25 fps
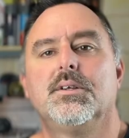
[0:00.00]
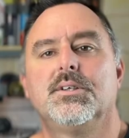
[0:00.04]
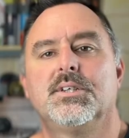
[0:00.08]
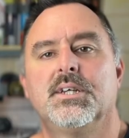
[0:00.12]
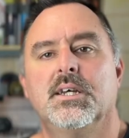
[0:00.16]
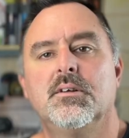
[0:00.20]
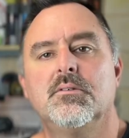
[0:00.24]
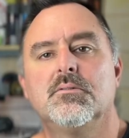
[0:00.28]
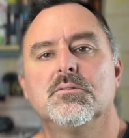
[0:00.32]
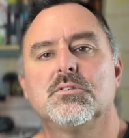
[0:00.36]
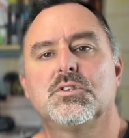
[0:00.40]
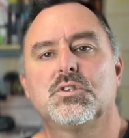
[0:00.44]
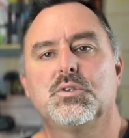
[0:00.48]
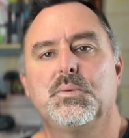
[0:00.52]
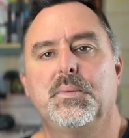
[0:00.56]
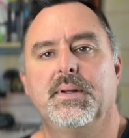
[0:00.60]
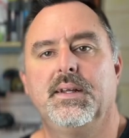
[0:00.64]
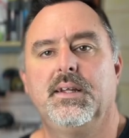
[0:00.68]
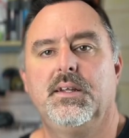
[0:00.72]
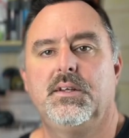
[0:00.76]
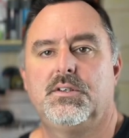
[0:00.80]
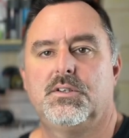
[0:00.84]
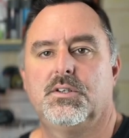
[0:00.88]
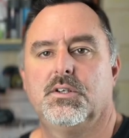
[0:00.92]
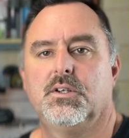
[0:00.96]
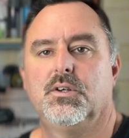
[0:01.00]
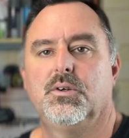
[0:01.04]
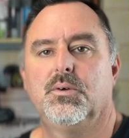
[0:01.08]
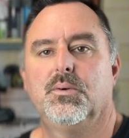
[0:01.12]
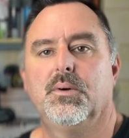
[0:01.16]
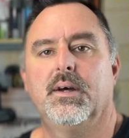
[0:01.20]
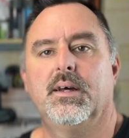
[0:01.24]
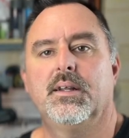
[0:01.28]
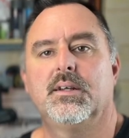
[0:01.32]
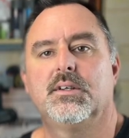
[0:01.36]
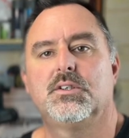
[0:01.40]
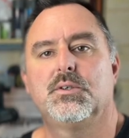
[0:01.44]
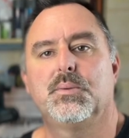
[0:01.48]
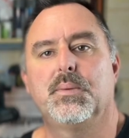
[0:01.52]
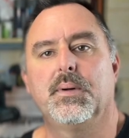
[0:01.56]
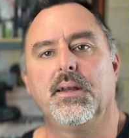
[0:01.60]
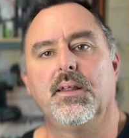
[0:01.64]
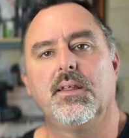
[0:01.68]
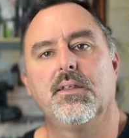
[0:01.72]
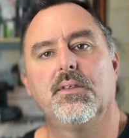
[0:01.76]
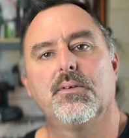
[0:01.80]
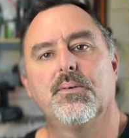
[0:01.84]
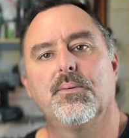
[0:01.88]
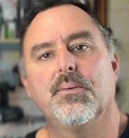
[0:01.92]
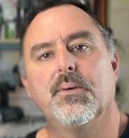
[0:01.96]
Channels 22 and
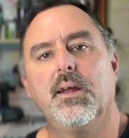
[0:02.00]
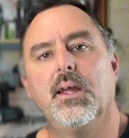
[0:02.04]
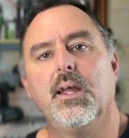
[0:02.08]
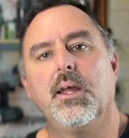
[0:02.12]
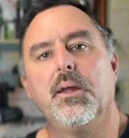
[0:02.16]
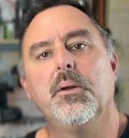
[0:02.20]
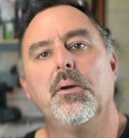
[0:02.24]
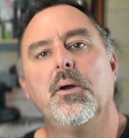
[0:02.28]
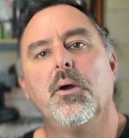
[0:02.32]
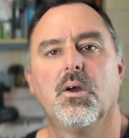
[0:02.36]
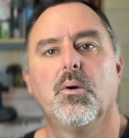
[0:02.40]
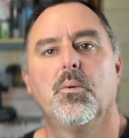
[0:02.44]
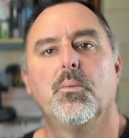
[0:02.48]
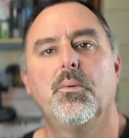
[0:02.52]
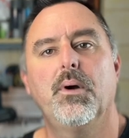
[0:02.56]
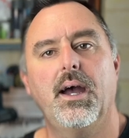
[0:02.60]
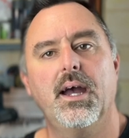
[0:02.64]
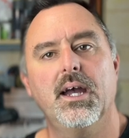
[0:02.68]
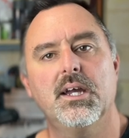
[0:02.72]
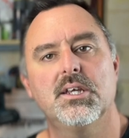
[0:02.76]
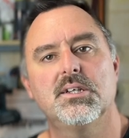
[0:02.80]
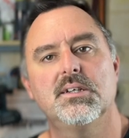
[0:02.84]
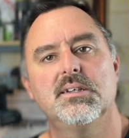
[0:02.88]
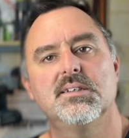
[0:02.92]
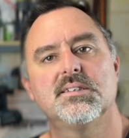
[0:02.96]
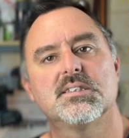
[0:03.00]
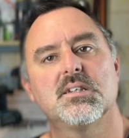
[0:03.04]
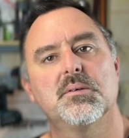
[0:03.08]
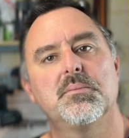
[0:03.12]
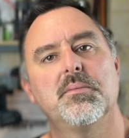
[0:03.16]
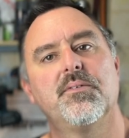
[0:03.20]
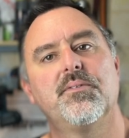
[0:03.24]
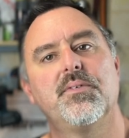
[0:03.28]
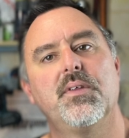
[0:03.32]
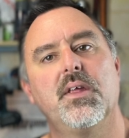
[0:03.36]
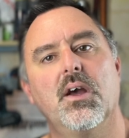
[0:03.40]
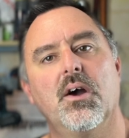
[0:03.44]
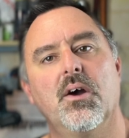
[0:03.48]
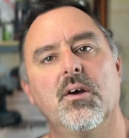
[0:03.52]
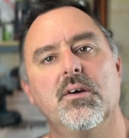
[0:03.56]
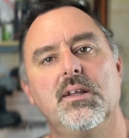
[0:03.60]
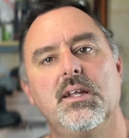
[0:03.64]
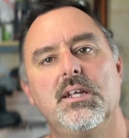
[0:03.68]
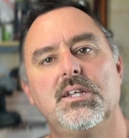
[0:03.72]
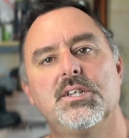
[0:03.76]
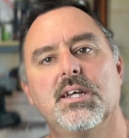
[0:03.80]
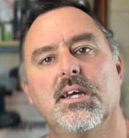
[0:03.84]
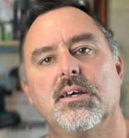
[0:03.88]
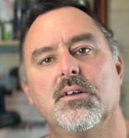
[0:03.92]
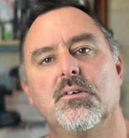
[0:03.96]
23 were actually some of the
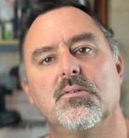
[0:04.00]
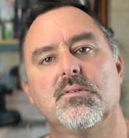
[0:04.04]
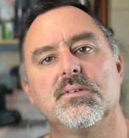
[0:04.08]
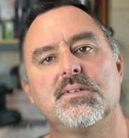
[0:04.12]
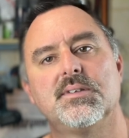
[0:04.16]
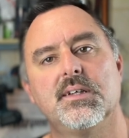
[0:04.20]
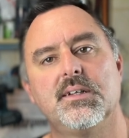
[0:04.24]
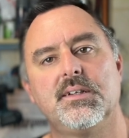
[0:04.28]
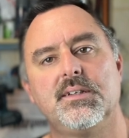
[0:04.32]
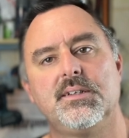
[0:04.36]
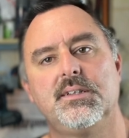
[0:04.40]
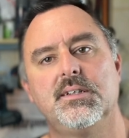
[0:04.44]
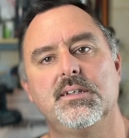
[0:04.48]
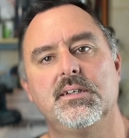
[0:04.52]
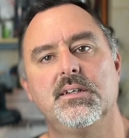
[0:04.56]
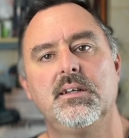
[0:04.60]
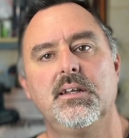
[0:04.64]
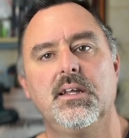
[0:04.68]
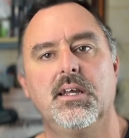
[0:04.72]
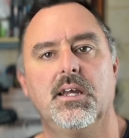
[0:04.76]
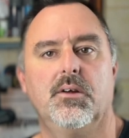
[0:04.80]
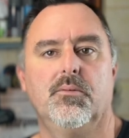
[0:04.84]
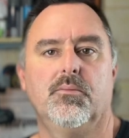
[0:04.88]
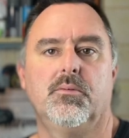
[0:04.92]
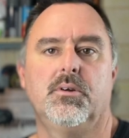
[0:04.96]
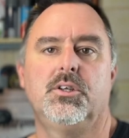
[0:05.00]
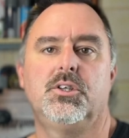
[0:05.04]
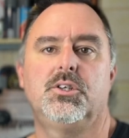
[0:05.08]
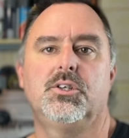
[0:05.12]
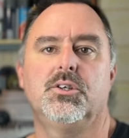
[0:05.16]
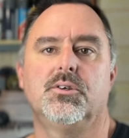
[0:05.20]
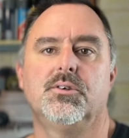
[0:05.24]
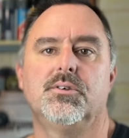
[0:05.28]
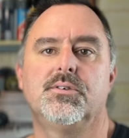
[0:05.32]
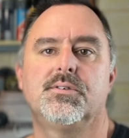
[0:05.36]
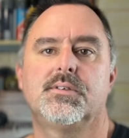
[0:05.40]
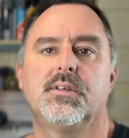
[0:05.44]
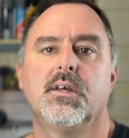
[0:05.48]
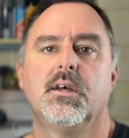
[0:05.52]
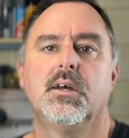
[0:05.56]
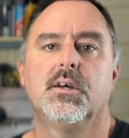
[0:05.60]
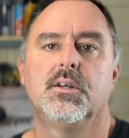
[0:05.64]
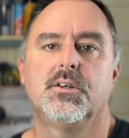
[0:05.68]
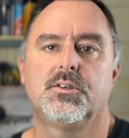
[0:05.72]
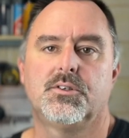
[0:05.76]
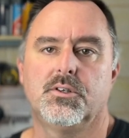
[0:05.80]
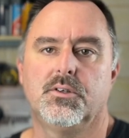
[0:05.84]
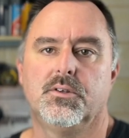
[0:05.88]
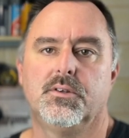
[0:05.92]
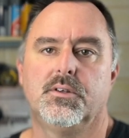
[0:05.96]
only channels that didn't get reduced
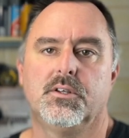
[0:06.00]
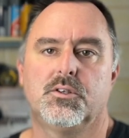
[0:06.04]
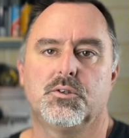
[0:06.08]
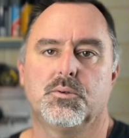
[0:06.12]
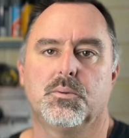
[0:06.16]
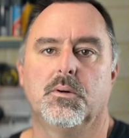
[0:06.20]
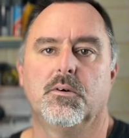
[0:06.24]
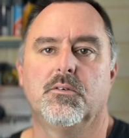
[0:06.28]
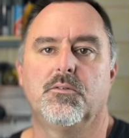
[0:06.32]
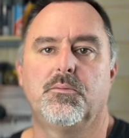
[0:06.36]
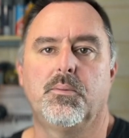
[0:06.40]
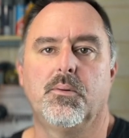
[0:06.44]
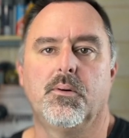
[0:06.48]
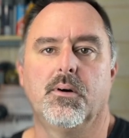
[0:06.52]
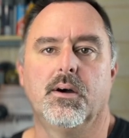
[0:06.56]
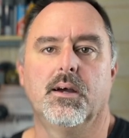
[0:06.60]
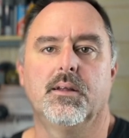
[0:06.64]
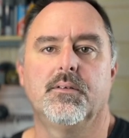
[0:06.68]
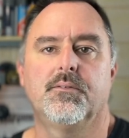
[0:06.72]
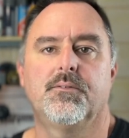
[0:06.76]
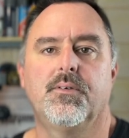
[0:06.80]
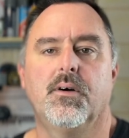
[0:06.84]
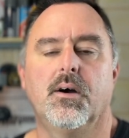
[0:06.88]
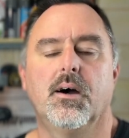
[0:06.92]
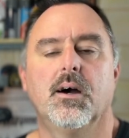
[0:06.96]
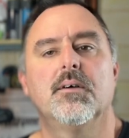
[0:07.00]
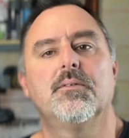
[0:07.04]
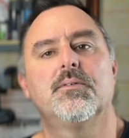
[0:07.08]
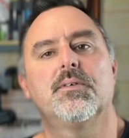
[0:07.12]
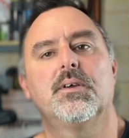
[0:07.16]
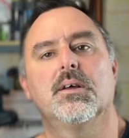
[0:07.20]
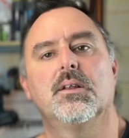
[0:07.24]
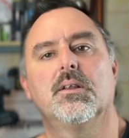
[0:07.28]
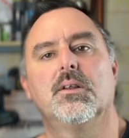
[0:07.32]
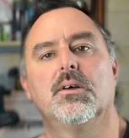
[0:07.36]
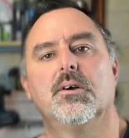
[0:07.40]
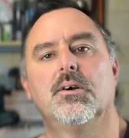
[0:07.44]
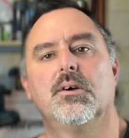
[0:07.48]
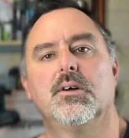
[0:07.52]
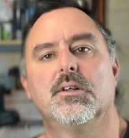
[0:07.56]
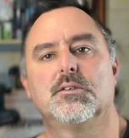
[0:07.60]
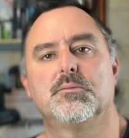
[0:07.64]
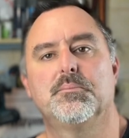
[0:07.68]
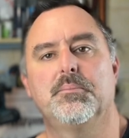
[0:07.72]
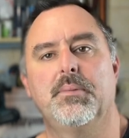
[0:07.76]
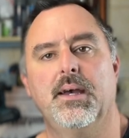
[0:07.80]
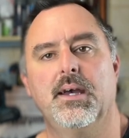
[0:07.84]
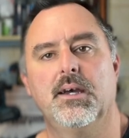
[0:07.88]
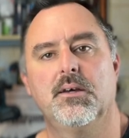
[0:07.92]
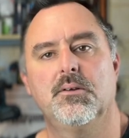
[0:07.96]
to the 12.5
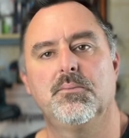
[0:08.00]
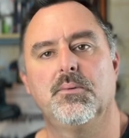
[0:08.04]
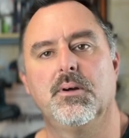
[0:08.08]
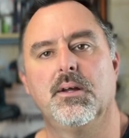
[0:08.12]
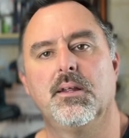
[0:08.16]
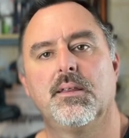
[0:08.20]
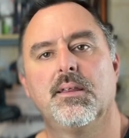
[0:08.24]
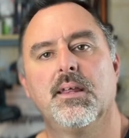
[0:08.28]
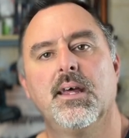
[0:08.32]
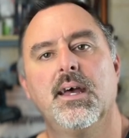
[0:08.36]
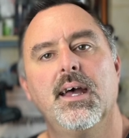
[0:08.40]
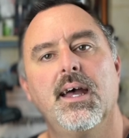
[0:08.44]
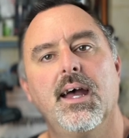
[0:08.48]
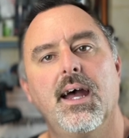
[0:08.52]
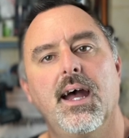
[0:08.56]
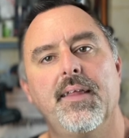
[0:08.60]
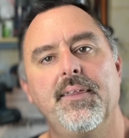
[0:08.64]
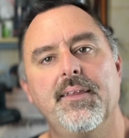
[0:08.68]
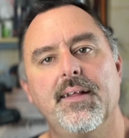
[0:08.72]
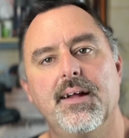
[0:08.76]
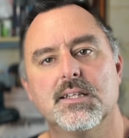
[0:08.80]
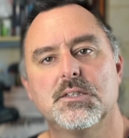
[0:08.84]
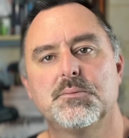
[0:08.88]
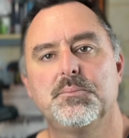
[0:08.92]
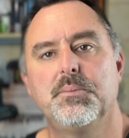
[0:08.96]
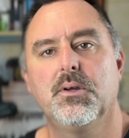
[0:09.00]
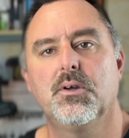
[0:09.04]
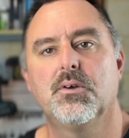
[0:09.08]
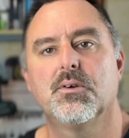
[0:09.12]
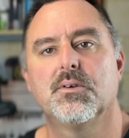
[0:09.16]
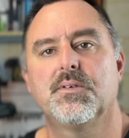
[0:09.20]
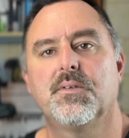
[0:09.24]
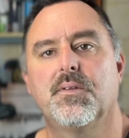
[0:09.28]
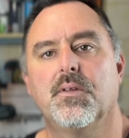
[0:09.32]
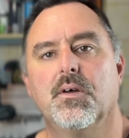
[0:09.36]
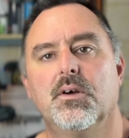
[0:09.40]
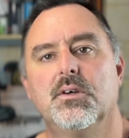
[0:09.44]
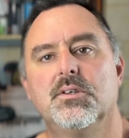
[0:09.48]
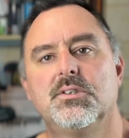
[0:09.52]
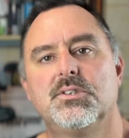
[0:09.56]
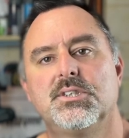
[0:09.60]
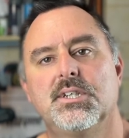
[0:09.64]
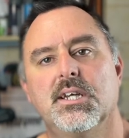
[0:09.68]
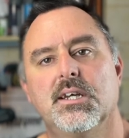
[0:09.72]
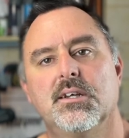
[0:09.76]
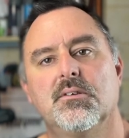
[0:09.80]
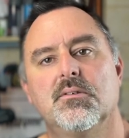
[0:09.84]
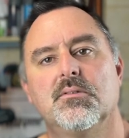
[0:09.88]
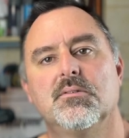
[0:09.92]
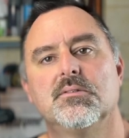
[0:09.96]
kilohertz bandwidth. And that's because those
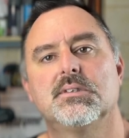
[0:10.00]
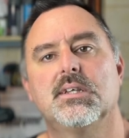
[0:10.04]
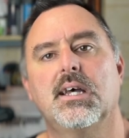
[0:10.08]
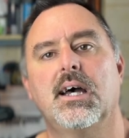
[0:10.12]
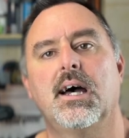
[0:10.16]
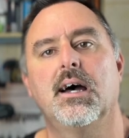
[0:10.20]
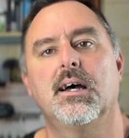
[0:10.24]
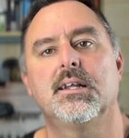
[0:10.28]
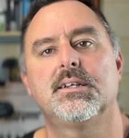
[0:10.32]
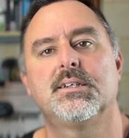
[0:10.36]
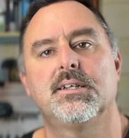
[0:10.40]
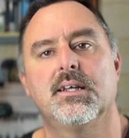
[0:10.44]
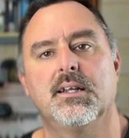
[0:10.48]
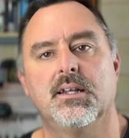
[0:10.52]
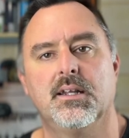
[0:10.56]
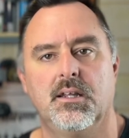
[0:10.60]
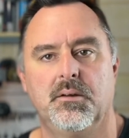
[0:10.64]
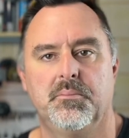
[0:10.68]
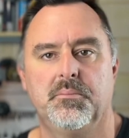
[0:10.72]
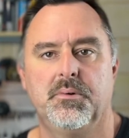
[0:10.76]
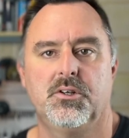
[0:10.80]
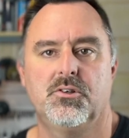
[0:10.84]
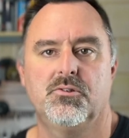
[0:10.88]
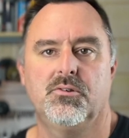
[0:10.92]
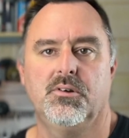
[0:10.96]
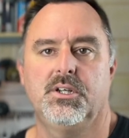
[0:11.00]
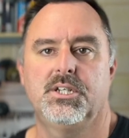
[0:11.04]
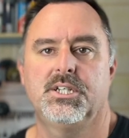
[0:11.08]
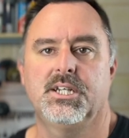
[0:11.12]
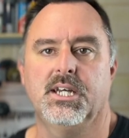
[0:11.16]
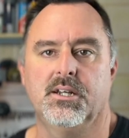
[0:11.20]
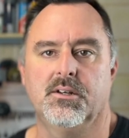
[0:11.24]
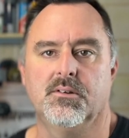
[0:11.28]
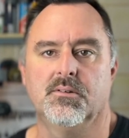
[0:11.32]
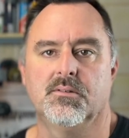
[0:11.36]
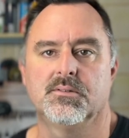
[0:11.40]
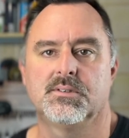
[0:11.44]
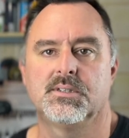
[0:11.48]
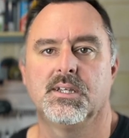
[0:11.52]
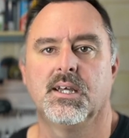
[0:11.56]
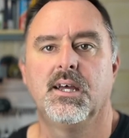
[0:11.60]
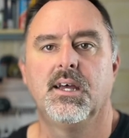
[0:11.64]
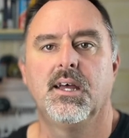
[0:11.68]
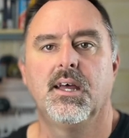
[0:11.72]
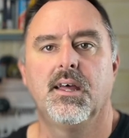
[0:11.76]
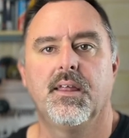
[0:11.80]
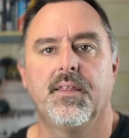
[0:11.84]
channels are telemetry channels.